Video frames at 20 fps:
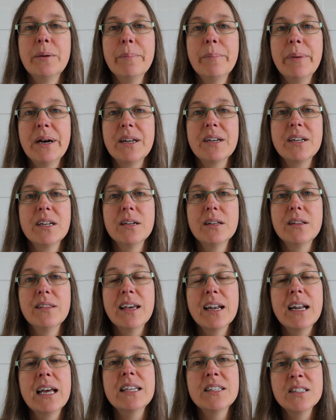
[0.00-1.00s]
But
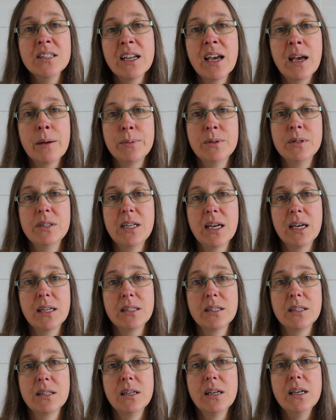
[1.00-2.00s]
that hasn't happened
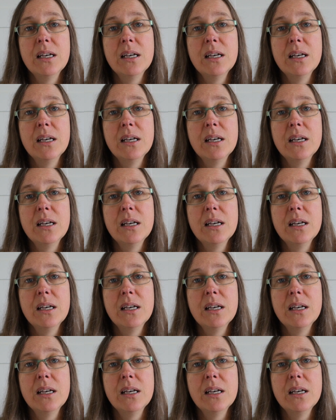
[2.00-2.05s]
yet.